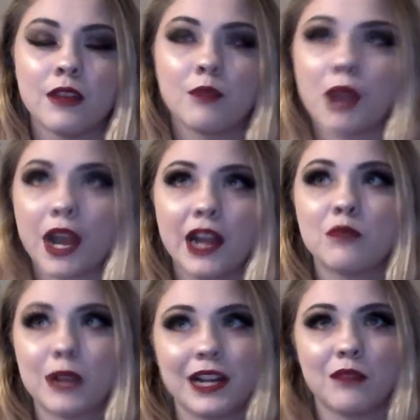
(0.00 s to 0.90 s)
prayed and
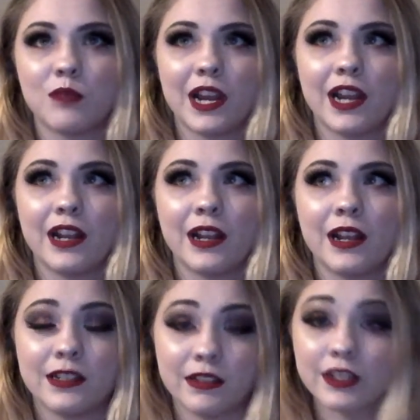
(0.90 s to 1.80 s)
prayed and prayed
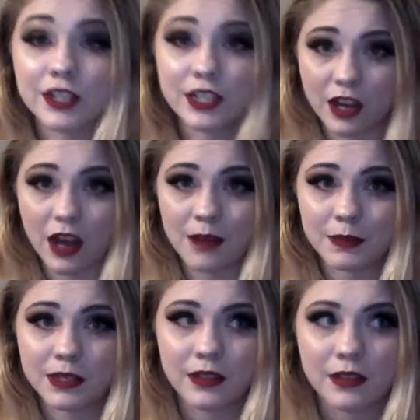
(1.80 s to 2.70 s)
until it stopped.
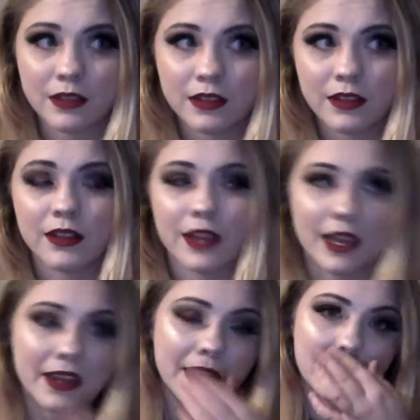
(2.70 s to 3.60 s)

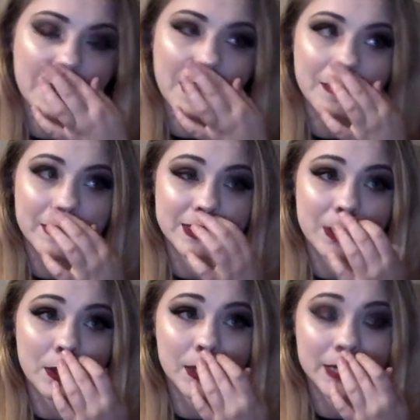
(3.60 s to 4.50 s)
And I was
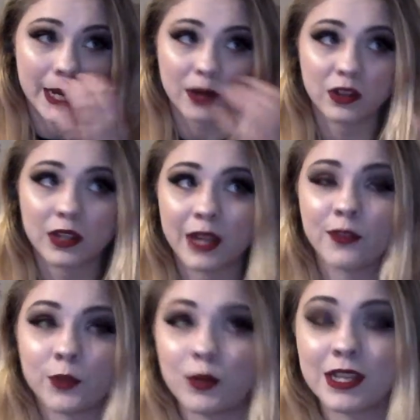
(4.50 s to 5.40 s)
so scared, like,
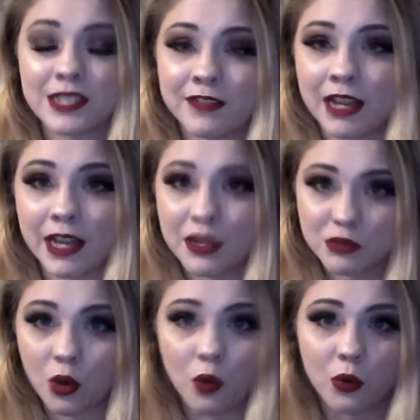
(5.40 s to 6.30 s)
for the rest of the night. It was
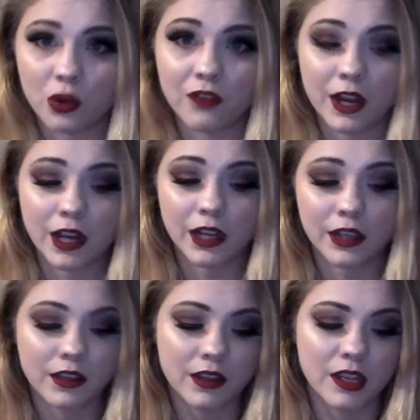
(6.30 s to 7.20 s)
horrifying.
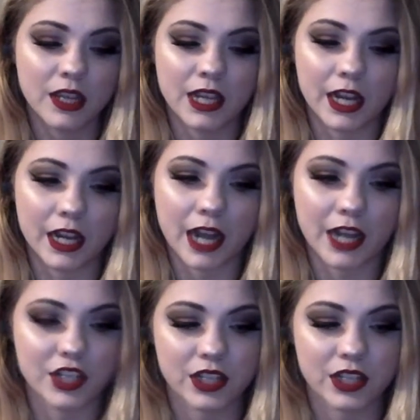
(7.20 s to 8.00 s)
And I